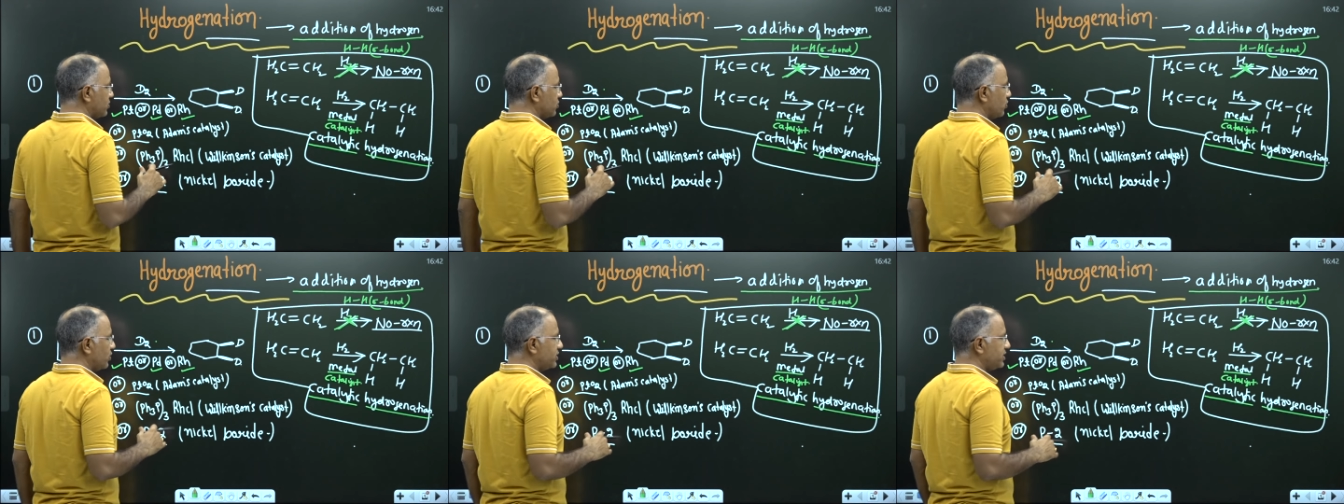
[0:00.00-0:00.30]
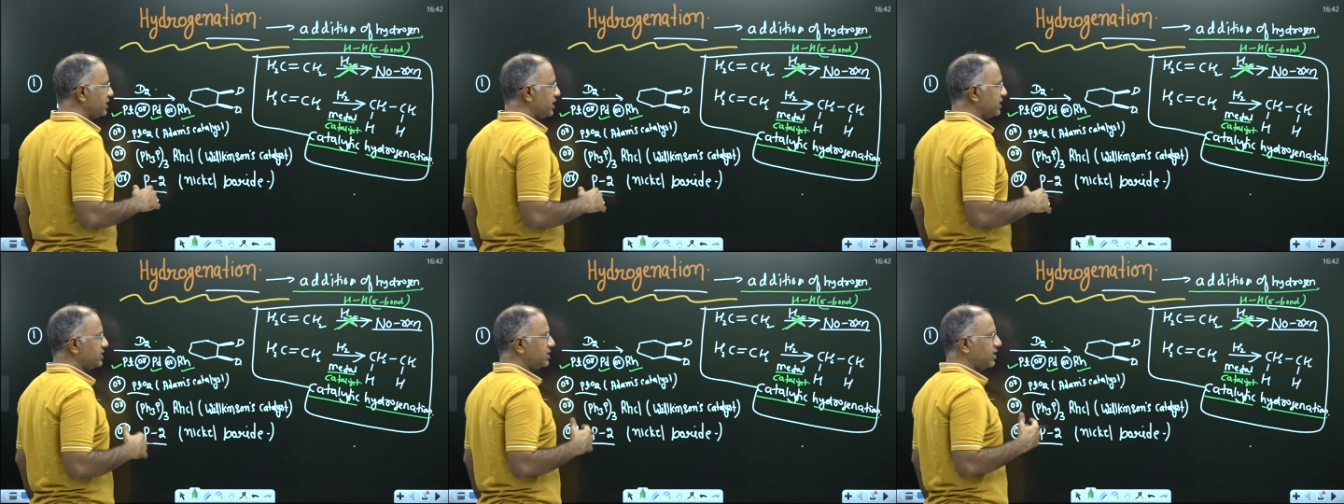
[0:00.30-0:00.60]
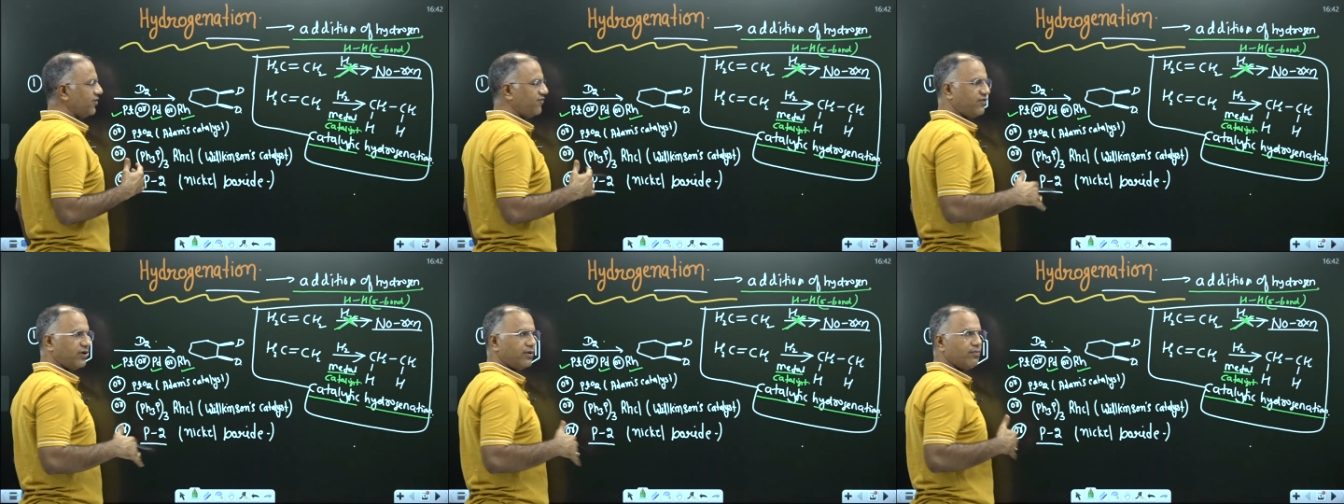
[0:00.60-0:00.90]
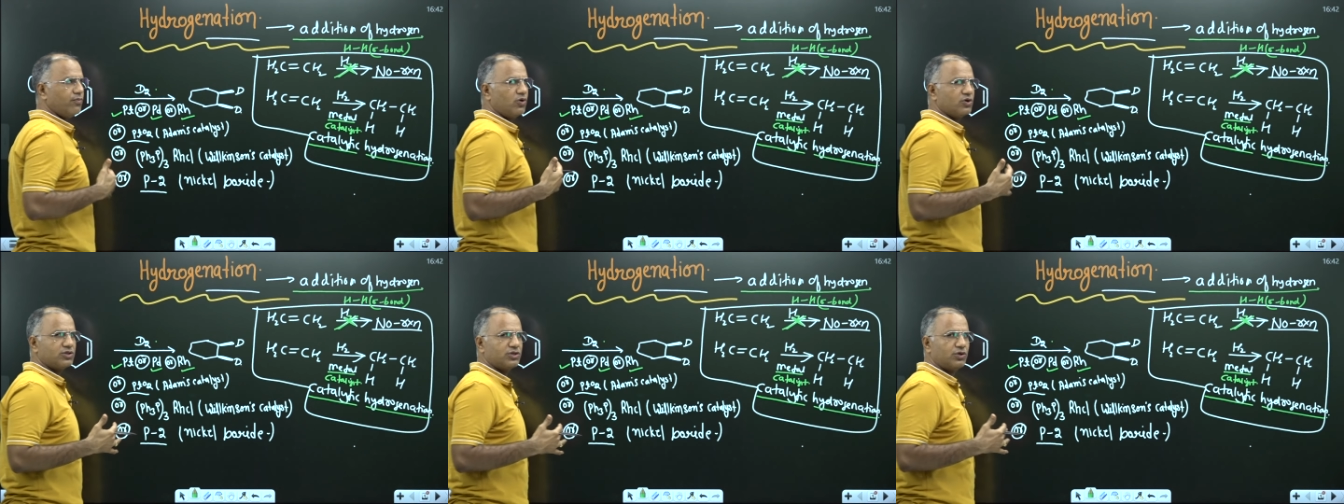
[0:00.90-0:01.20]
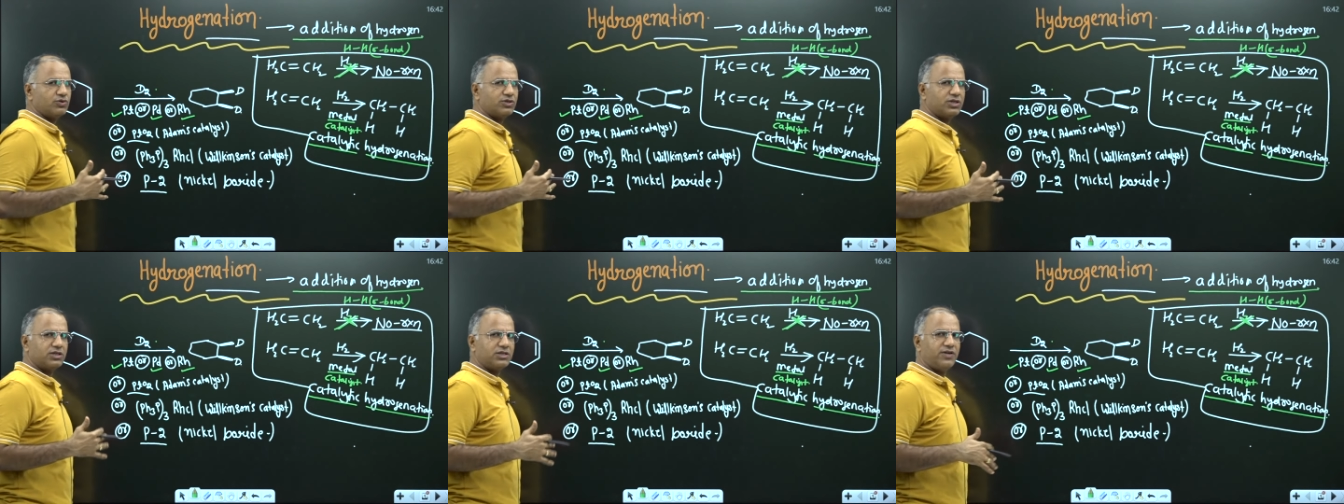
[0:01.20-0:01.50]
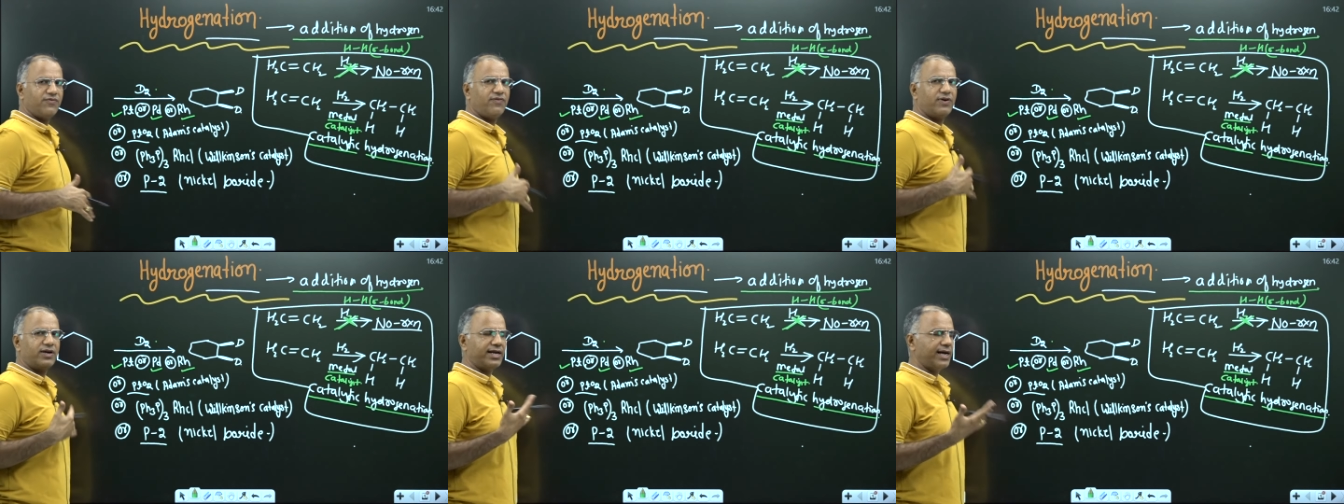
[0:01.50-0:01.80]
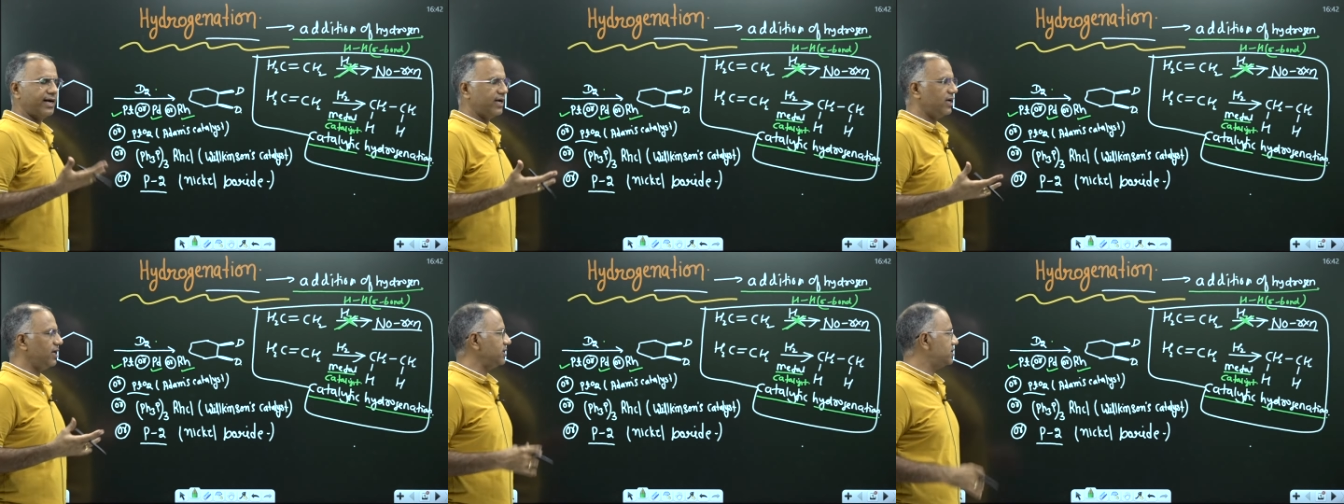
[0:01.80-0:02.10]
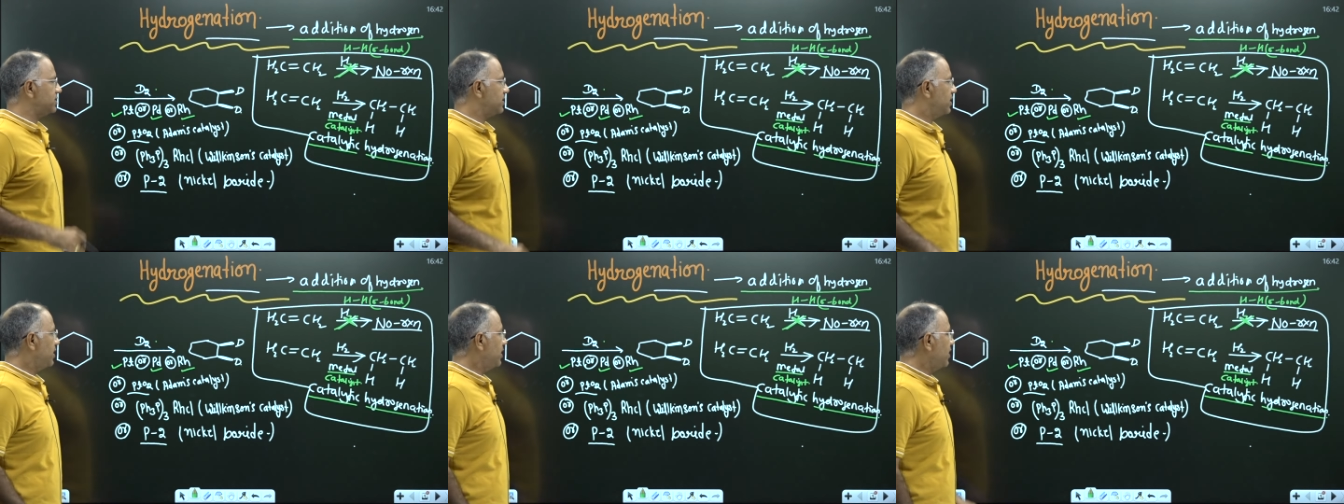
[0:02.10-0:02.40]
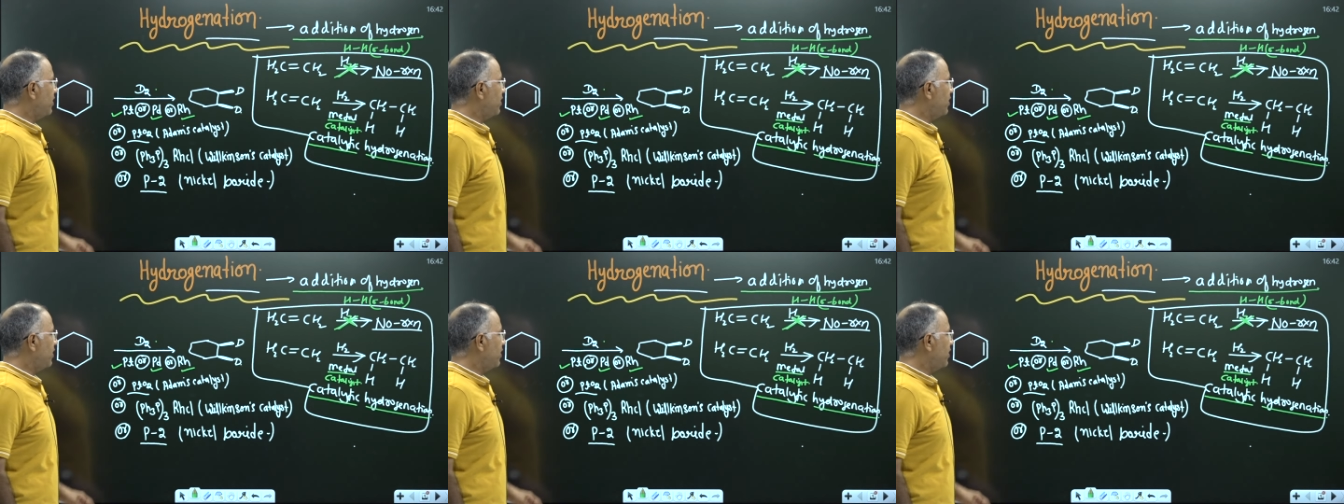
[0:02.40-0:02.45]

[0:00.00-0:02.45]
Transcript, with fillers: sources, different books uses different catalyst.